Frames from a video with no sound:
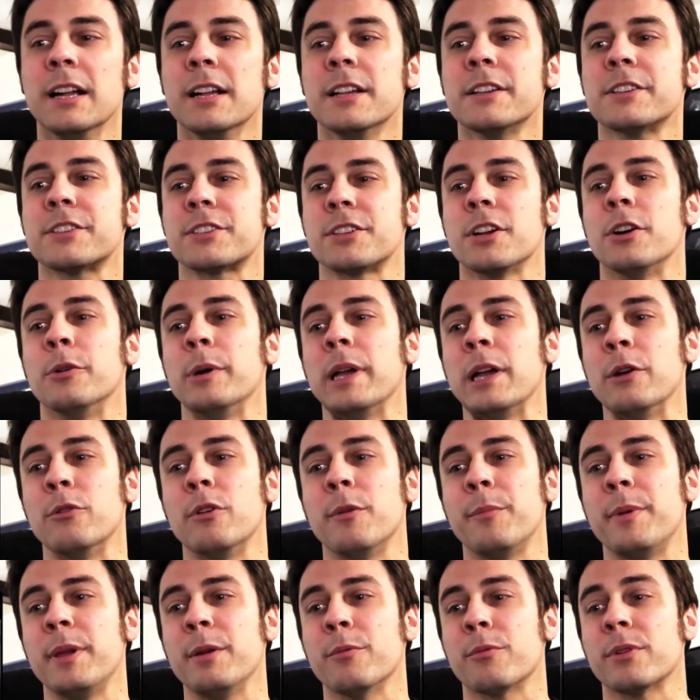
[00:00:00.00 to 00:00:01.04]
So it would
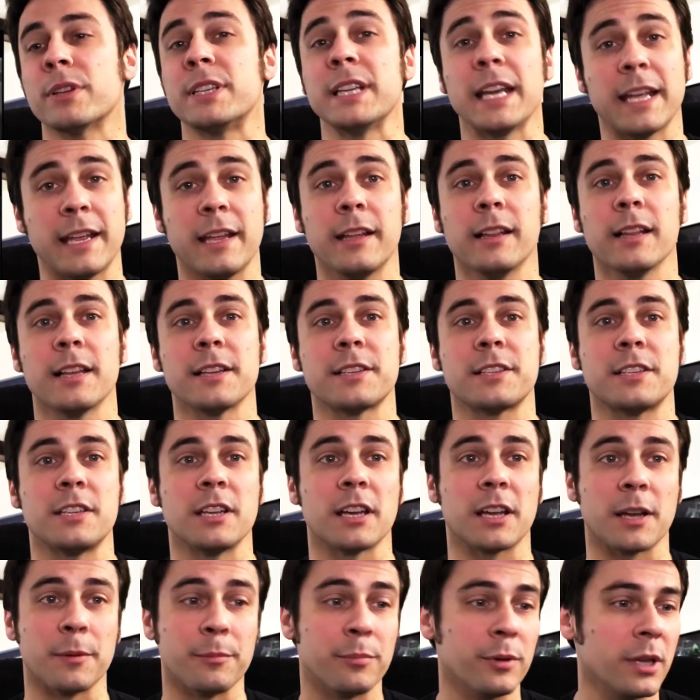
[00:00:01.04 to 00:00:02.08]
be ridiculous to
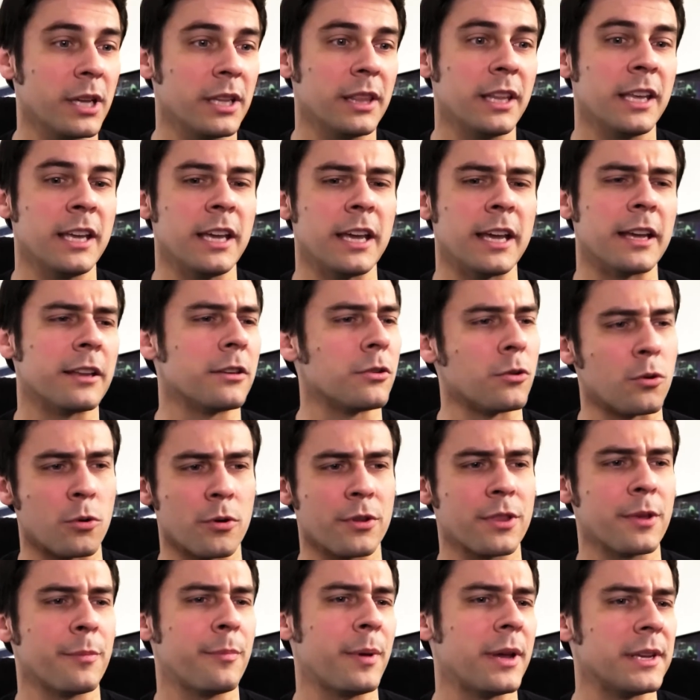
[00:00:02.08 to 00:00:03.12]
completely ignore
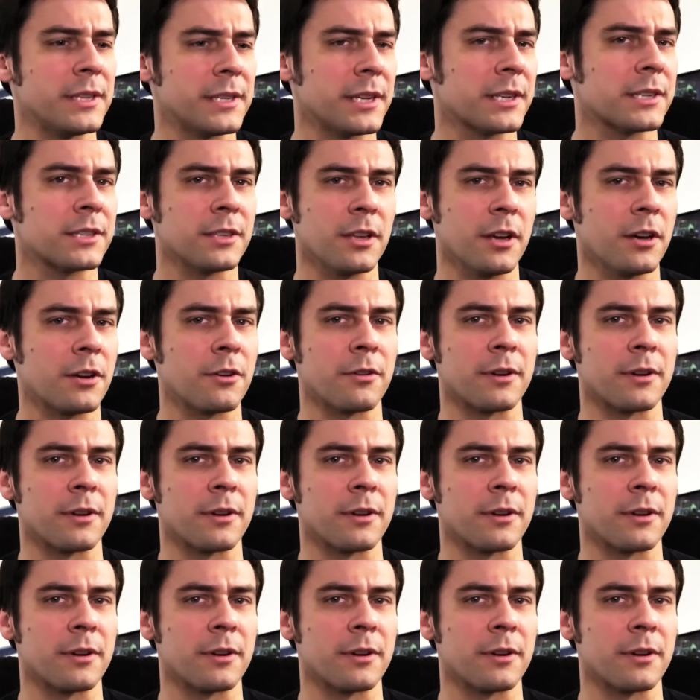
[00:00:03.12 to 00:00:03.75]
that Basic Slaughter